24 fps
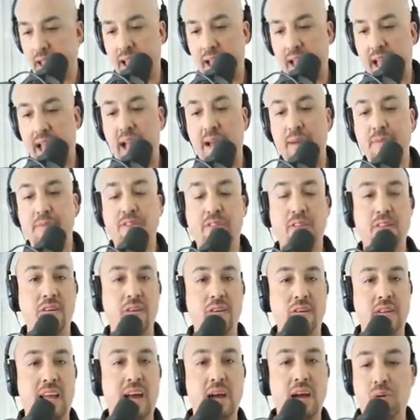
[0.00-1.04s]

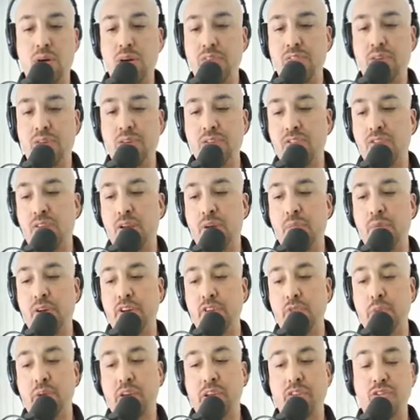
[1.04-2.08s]
Absolutely. However, in some
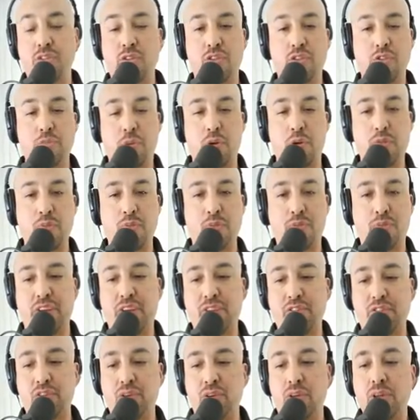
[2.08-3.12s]
ways, because you're a sports
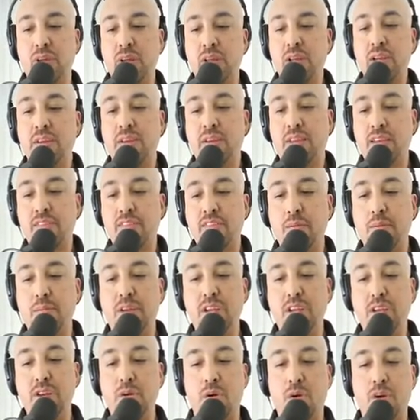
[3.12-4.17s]
professional, doesn't
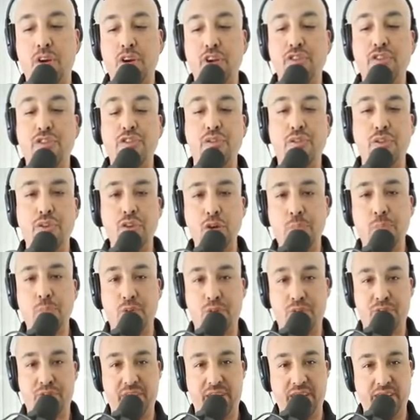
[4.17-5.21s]
mean you are a true
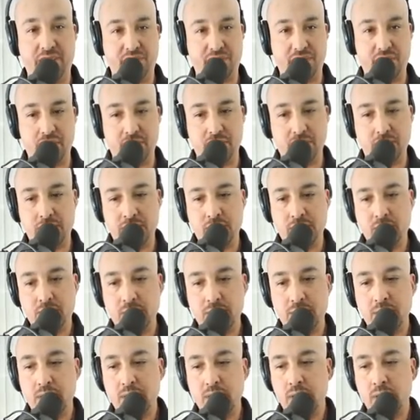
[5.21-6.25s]
professional.
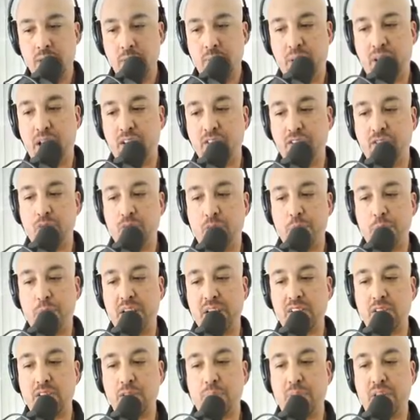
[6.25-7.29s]
Because you were
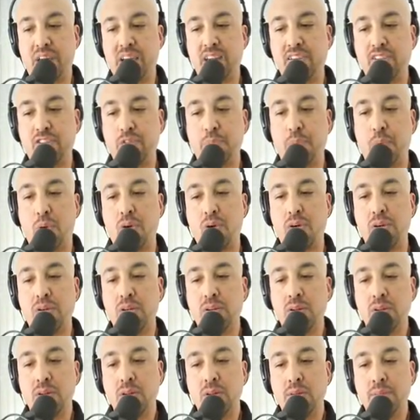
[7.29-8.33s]
picked to play a
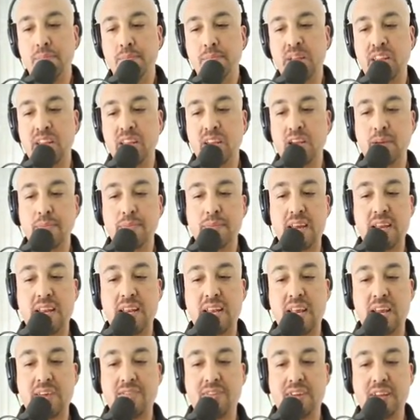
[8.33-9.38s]
sport many young men
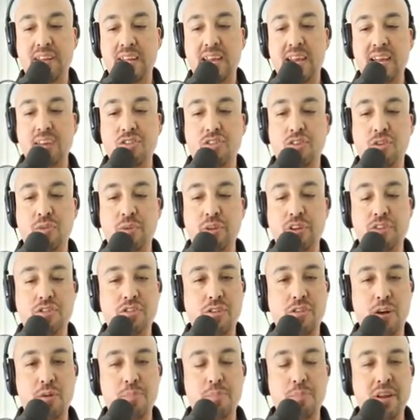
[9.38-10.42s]
have yet to reach
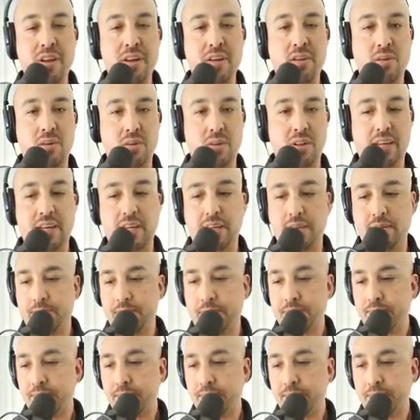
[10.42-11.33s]
their pinnacle in.